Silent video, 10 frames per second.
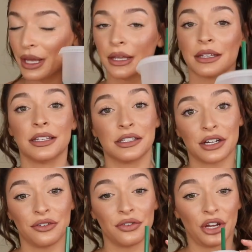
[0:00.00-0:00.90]
because it's
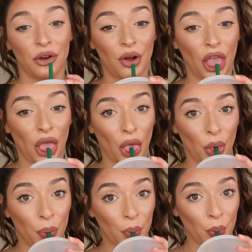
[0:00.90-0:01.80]
good for you,
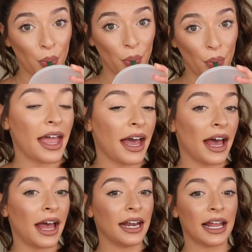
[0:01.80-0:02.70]

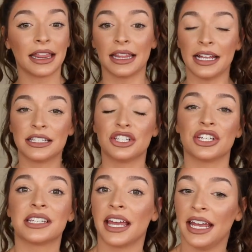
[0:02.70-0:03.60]
and let's
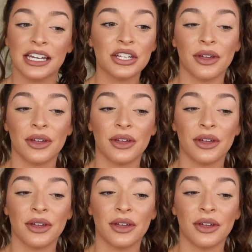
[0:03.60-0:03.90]
just get into